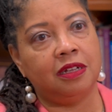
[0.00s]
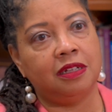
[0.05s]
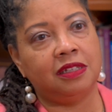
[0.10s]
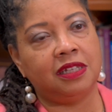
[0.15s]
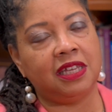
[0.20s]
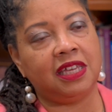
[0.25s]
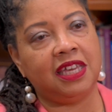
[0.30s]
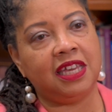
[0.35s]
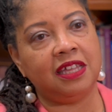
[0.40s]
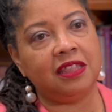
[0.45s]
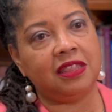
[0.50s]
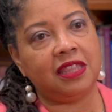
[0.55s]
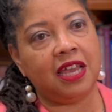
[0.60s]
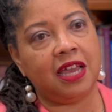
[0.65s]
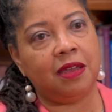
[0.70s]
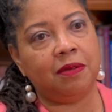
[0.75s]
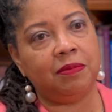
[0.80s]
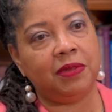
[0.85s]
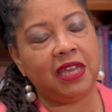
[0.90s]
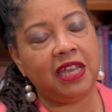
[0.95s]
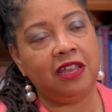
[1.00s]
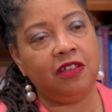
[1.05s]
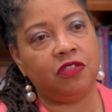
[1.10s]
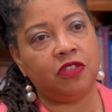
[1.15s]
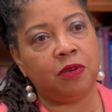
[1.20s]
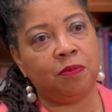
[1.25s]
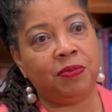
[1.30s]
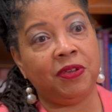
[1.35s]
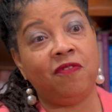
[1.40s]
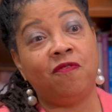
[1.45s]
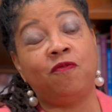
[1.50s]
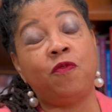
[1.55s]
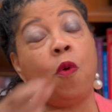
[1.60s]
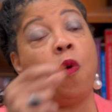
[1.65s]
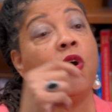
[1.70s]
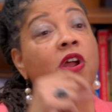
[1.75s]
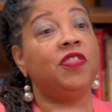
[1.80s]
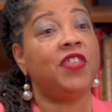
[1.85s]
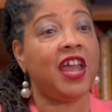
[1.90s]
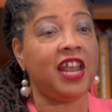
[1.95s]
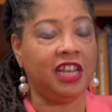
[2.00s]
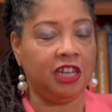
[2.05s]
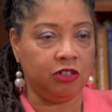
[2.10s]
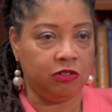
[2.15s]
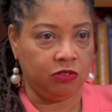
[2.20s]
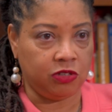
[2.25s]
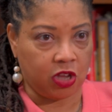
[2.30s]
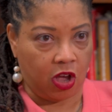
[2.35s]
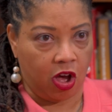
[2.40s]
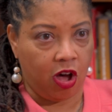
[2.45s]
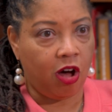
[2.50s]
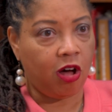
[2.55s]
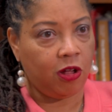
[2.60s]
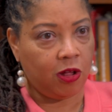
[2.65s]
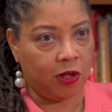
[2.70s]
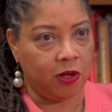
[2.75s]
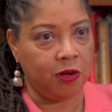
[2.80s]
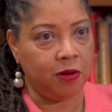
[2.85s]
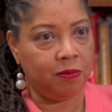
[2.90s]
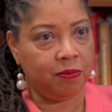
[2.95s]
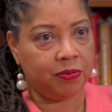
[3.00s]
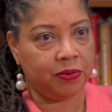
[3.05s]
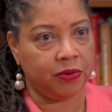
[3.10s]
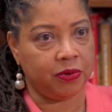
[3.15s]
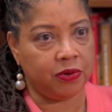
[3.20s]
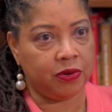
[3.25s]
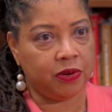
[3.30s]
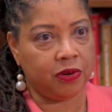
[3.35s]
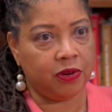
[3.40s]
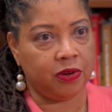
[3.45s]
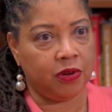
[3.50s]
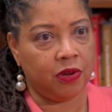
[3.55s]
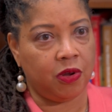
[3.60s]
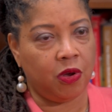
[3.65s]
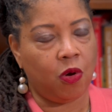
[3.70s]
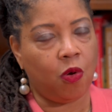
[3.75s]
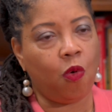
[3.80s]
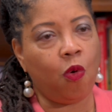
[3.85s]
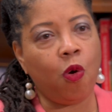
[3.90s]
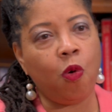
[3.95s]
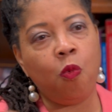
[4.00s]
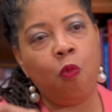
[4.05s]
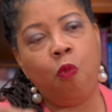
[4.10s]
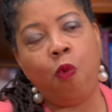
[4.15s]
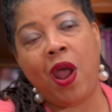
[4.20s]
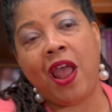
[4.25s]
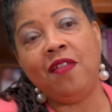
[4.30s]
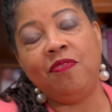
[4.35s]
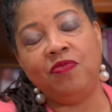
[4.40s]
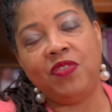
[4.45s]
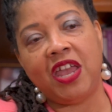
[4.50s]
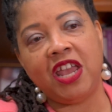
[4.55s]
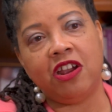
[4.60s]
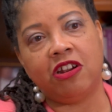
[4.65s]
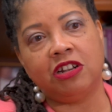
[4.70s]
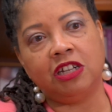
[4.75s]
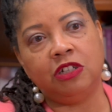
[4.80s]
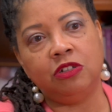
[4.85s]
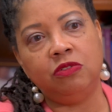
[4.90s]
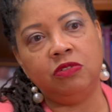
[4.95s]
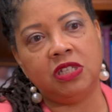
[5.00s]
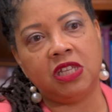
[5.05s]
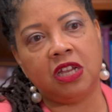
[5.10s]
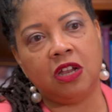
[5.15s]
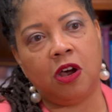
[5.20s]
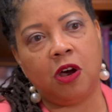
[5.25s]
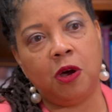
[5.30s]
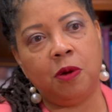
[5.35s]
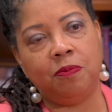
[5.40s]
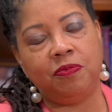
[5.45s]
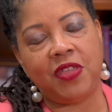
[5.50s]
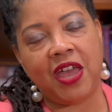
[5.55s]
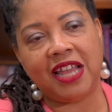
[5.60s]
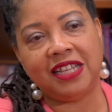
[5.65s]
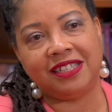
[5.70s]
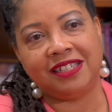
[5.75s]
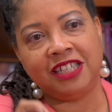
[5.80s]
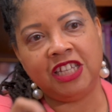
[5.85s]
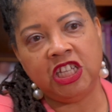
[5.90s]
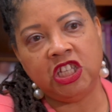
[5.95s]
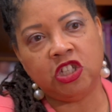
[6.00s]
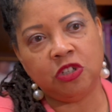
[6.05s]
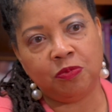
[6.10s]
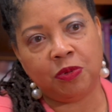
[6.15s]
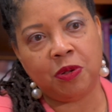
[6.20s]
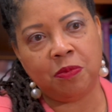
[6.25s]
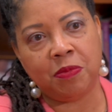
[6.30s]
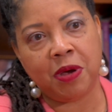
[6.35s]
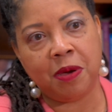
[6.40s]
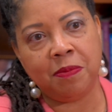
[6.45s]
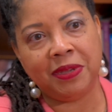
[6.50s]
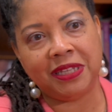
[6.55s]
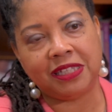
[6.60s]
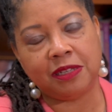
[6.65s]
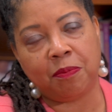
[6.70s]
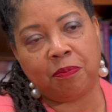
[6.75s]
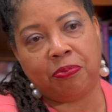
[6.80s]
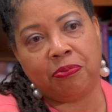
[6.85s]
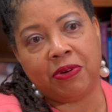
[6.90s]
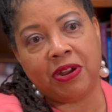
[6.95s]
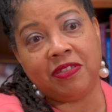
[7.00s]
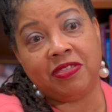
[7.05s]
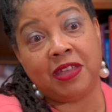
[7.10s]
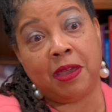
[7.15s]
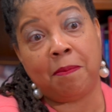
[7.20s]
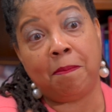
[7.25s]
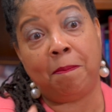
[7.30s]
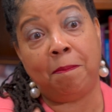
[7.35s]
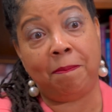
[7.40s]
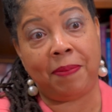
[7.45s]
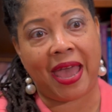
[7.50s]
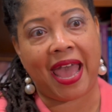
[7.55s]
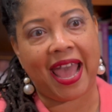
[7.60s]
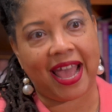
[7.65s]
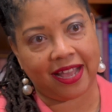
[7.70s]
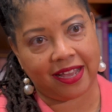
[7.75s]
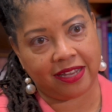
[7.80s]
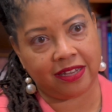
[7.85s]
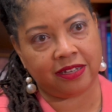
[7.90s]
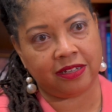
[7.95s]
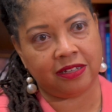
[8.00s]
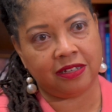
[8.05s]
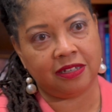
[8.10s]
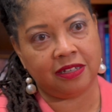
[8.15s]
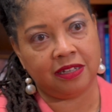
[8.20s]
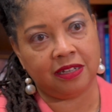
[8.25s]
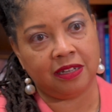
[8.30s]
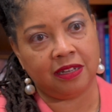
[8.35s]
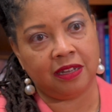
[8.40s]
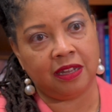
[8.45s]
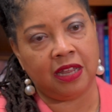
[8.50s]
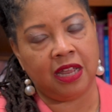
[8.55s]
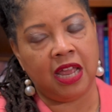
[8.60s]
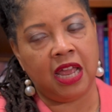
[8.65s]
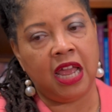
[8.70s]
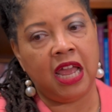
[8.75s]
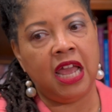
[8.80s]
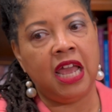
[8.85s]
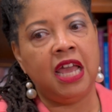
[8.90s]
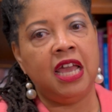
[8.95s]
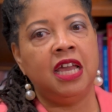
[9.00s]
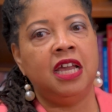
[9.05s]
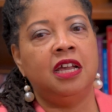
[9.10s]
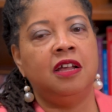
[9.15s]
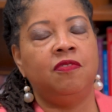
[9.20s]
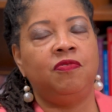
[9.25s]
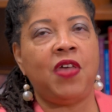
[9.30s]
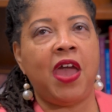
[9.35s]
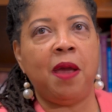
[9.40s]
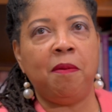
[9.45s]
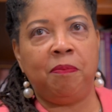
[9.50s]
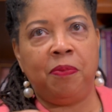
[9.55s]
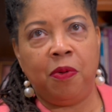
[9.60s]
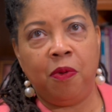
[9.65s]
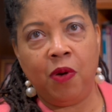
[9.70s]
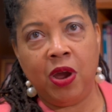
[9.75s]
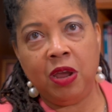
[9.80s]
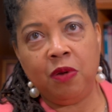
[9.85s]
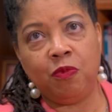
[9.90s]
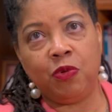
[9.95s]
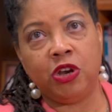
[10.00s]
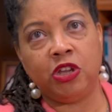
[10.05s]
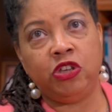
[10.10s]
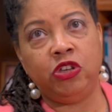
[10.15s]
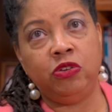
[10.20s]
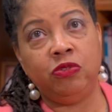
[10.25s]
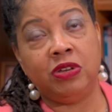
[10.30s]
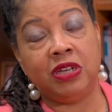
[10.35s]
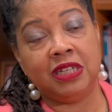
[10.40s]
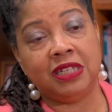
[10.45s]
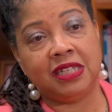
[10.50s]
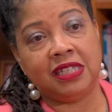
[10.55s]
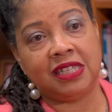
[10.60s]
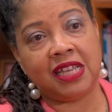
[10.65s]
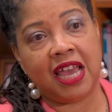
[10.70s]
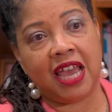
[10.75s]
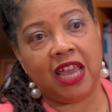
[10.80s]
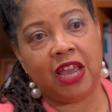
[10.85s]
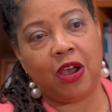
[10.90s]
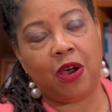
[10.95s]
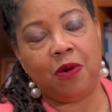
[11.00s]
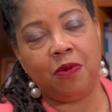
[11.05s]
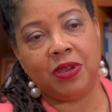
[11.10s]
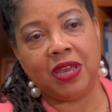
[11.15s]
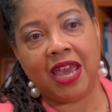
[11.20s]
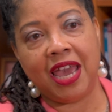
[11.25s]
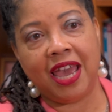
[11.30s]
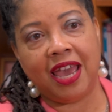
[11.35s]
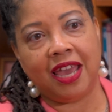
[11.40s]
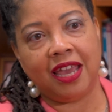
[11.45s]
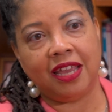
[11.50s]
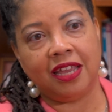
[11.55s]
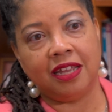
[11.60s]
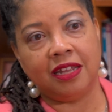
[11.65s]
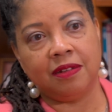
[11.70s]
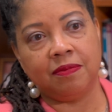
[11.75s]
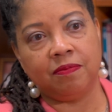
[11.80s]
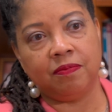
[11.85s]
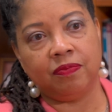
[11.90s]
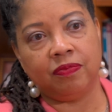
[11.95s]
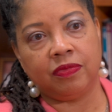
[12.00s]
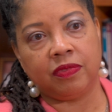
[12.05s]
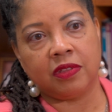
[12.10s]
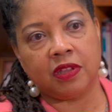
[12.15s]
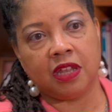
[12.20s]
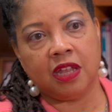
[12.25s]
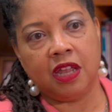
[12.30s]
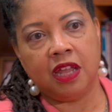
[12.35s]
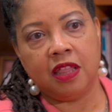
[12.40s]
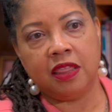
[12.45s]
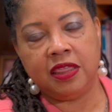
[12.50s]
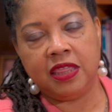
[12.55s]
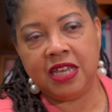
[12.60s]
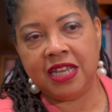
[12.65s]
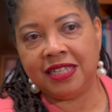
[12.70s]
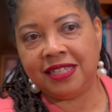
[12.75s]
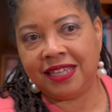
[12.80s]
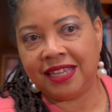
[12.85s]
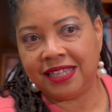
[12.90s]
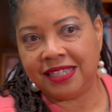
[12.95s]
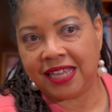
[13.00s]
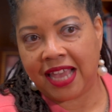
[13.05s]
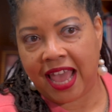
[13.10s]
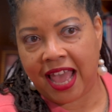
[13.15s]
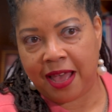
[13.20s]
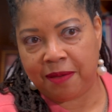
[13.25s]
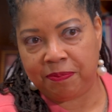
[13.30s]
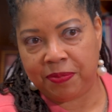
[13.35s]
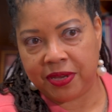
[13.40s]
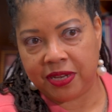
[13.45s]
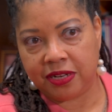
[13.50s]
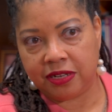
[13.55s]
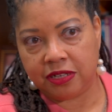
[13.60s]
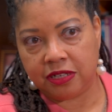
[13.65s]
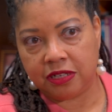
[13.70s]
to get them, either before they lose all hope or when they are losing hope, that teachable moment to bring them back. That point where you can say, okay, this has happened,